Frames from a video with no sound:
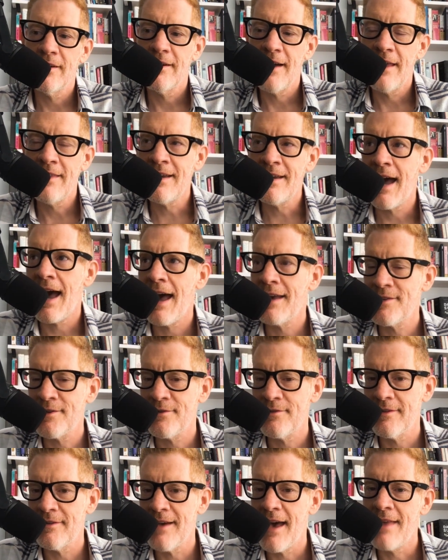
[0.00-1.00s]
I think I asked
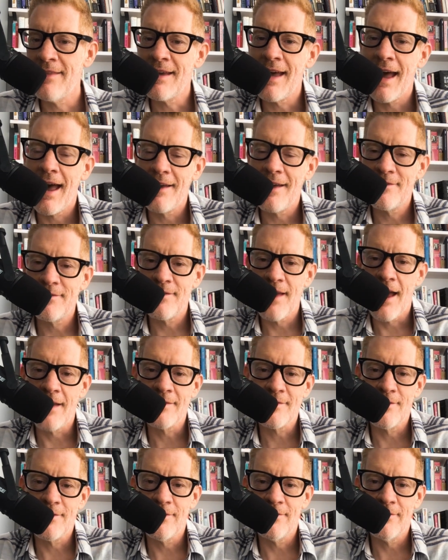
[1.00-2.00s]
her
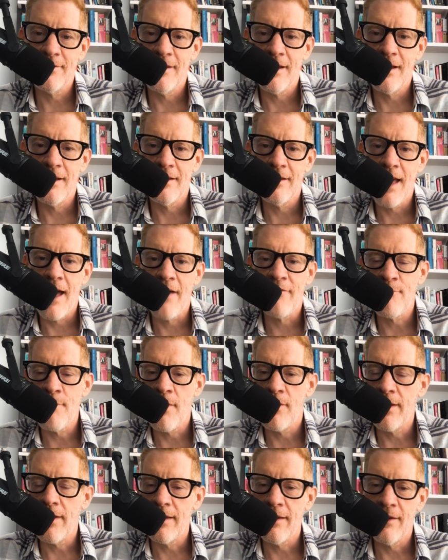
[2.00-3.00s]
asked her F,
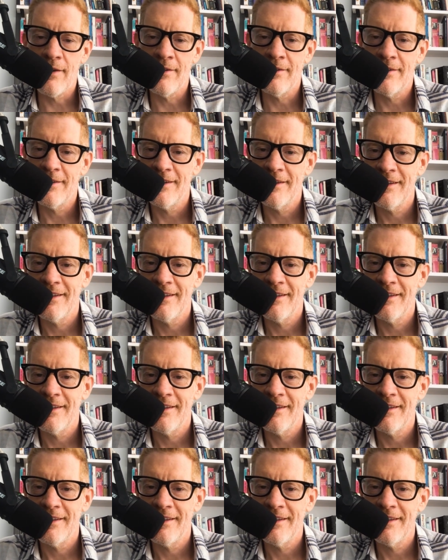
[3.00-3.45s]
Marry, Kill.